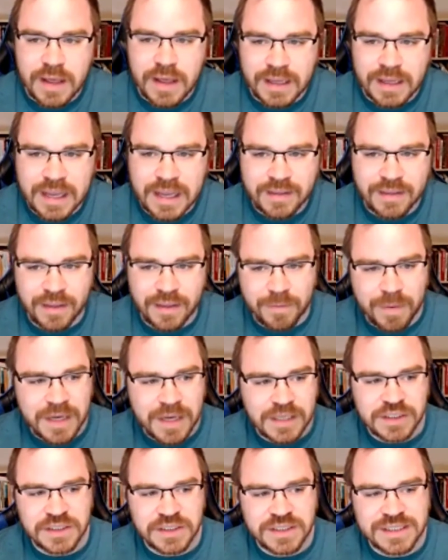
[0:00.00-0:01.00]
again, that the
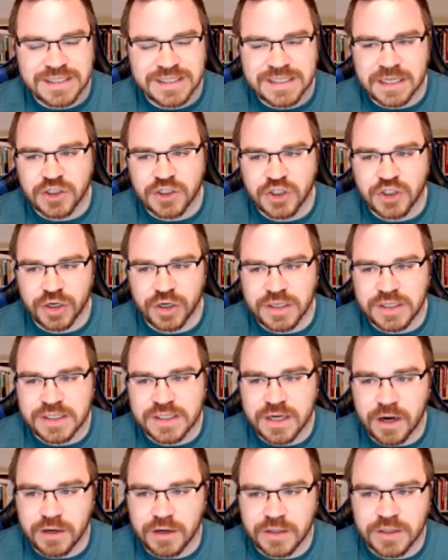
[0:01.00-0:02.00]
patient success journey
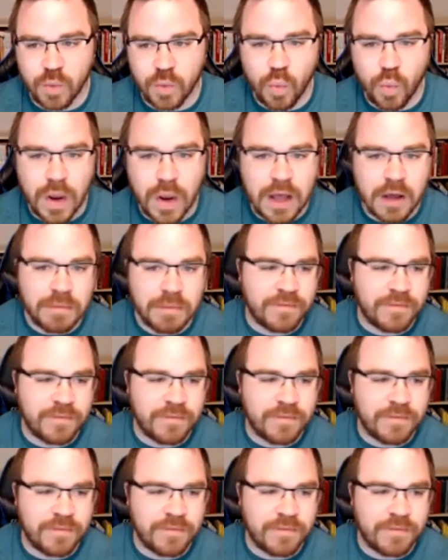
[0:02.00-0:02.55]
starts well